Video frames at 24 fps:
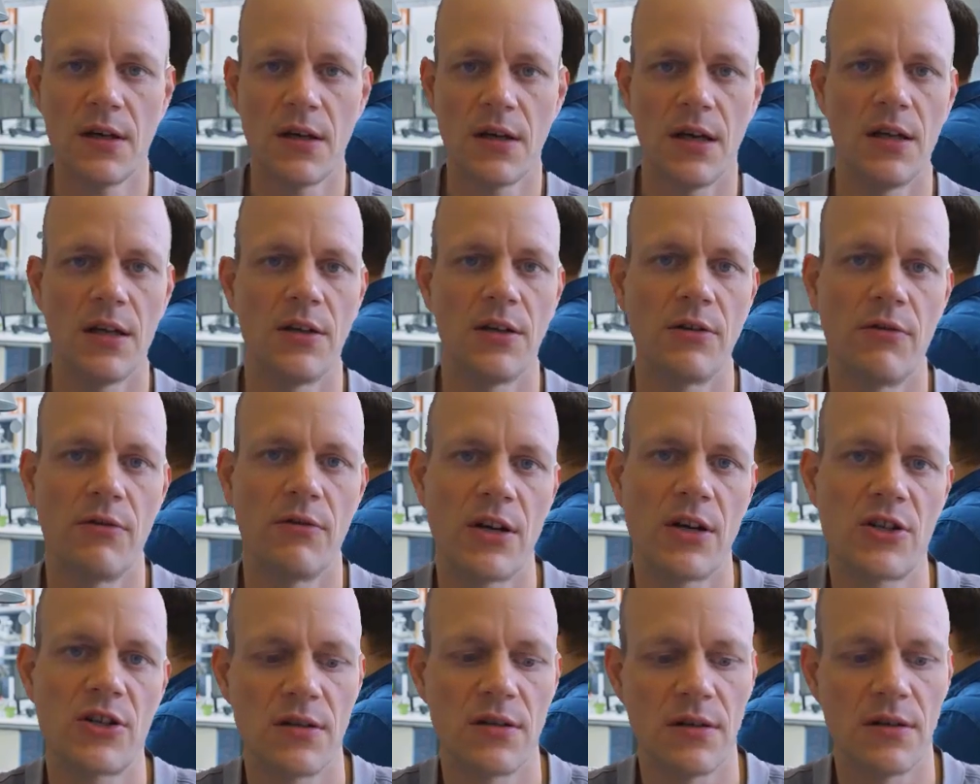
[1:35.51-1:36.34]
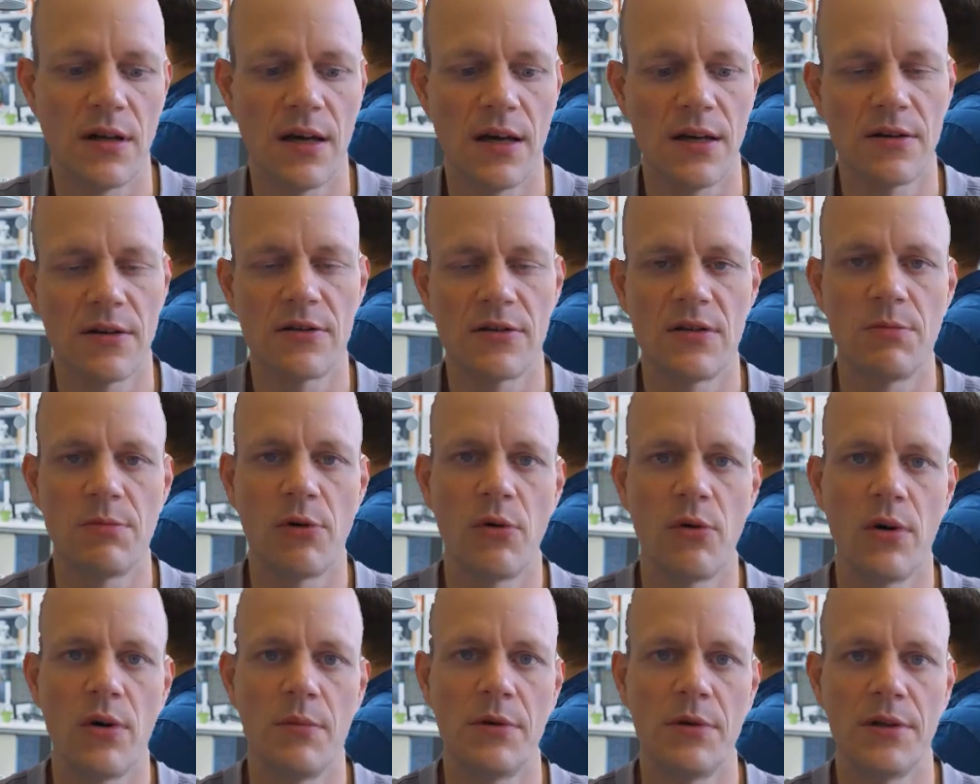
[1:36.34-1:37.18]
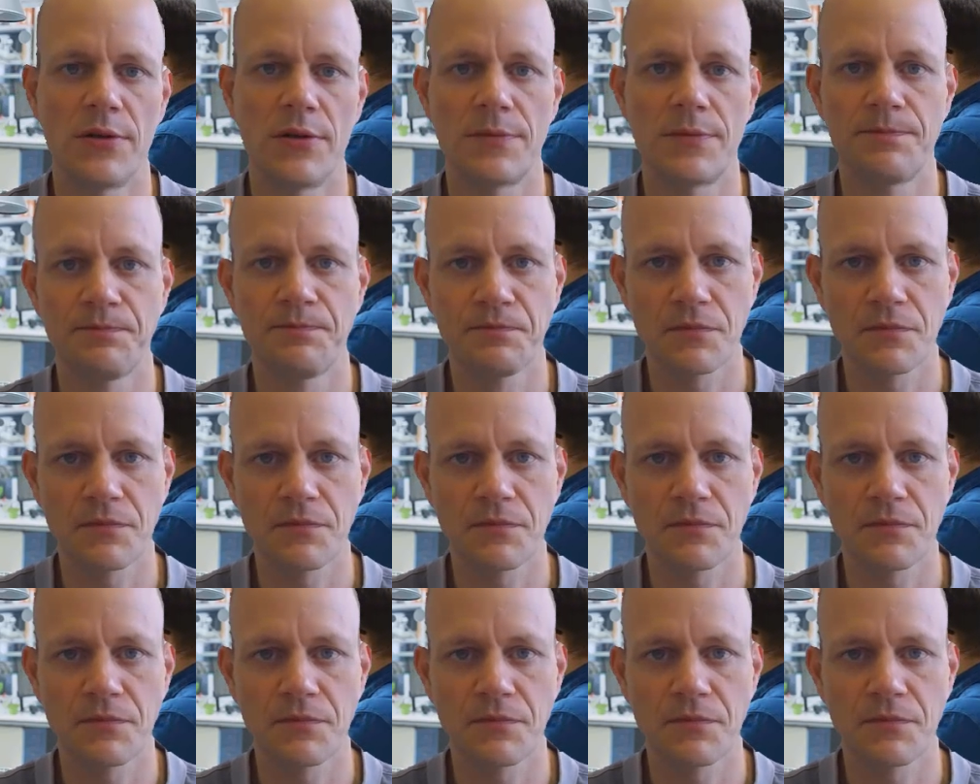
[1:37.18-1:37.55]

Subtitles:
integration and deployment.